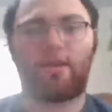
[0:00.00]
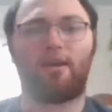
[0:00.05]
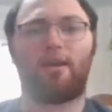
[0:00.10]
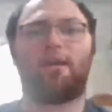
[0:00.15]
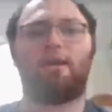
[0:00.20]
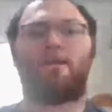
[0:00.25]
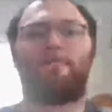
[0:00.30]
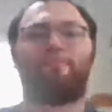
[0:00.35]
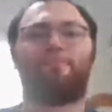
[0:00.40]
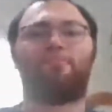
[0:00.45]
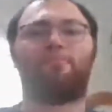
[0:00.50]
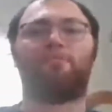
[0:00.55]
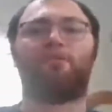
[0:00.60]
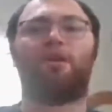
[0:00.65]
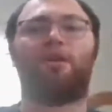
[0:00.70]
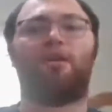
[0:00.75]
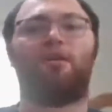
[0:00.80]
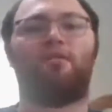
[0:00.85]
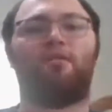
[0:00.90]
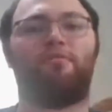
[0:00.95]
And
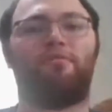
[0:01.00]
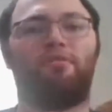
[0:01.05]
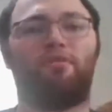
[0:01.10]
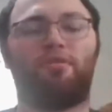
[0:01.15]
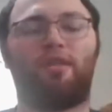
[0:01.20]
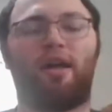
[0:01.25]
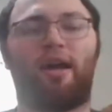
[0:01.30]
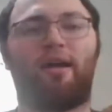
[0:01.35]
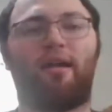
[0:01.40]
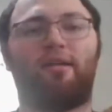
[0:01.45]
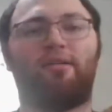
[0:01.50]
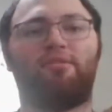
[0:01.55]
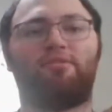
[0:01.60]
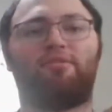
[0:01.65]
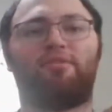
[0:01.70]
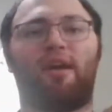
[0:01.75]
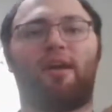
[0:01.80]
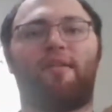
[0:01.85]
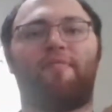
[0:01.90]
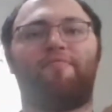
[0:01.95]
that
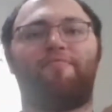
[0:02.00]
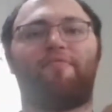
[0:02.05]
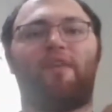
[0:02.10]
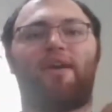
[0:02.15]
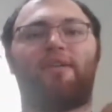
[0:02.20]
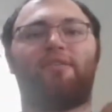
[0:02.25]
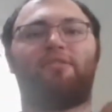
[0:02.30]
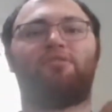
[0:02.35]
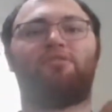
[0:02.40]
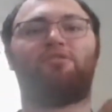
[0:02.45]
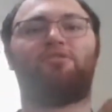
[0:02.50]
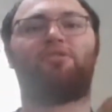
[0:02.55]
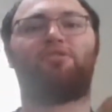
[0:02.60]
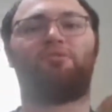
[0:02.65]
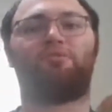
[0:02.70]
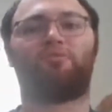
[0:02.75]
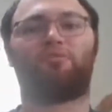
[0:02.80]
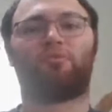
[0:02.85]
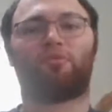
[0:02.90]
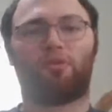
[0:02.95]
is that. And that
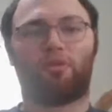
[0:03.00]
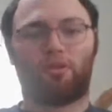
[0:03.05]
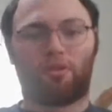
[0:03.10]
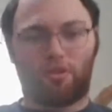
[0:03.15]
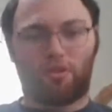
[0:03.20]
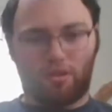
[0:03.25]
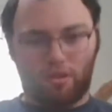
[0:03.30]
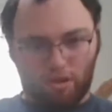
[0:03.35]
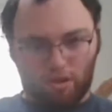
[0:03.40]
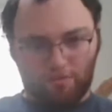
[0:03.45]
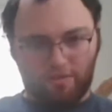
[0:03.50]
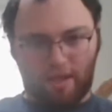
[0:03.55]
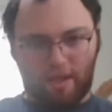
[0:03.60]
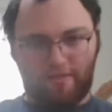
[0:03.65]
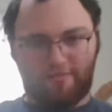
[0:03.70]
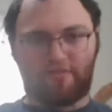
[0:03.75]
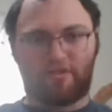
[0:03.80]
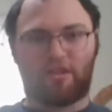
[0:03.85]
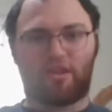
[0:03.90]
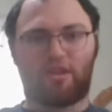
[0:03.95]
is all
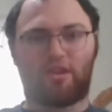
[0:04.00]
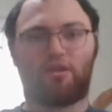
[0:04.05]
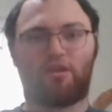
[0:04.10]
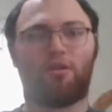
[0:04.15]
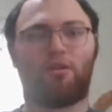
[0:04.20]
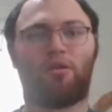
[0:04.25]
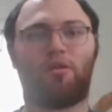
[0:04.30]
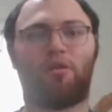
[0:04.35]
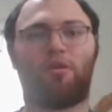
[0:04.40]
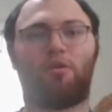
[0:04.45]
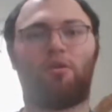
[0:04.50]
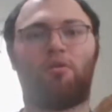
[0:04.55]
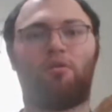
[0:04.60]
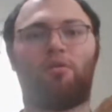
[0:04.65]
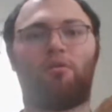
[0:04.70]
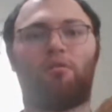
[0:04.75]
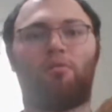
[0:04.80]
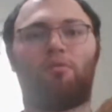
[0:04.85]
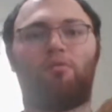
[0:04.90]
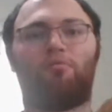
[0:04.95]
that for the
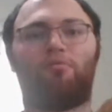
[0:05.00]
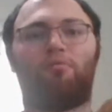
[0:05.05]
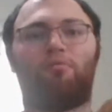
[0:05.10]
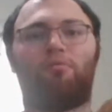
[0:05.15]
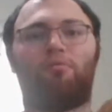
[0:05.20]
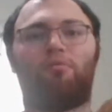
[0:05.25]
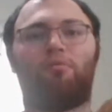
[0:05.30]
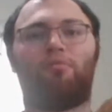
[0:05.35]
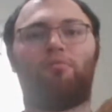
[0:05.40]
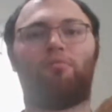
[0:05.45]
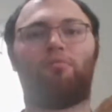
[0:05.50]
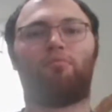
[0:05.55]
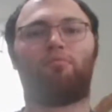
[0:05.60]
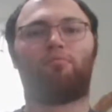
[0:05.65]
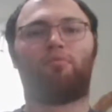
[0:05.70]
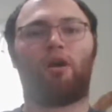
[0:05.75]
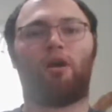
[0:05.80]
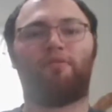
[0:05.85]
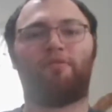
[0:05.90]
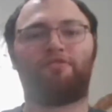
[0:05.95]

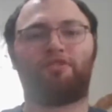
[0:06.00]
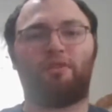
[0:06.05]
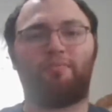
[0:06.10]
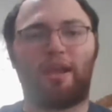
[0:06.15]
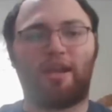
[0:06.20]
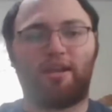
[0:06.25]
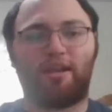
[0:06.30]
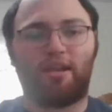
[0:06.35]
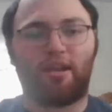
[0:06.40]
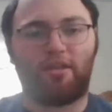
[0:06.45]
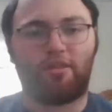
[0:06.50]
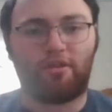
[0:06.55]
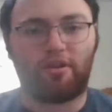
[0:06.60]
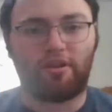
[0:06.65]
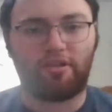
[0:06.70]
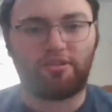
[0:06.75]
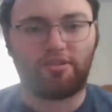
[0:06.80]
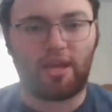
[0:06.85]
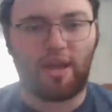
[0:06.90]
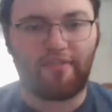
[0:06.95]
Raw after Mania
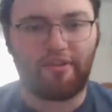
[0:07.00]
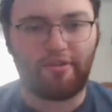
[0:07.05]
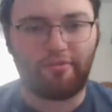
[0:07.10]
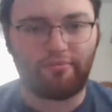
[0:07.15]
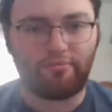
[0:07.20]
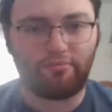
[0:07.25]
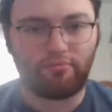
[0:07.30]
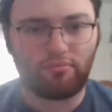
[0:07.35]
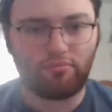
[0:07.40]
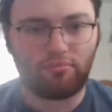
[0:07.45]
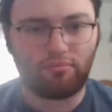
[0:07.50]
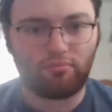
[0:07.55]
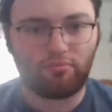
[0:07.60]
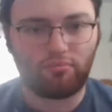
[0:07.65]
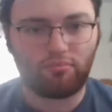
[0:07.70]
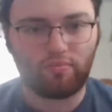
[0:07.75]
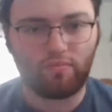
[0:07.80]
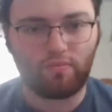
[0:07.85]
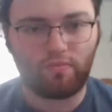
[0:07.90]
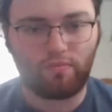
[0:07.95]
37
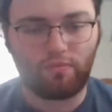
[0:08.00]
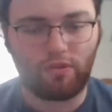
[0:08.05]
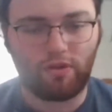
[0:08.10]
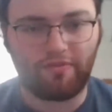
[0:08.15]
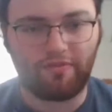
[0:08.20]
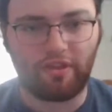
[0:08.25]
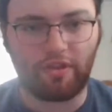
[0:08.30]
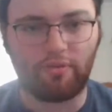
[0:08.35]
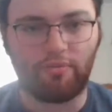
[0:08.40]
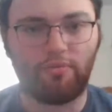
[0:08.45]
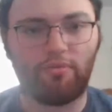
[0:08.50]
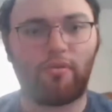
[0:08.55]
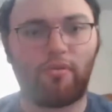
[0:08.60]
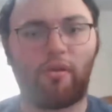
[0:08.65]
review.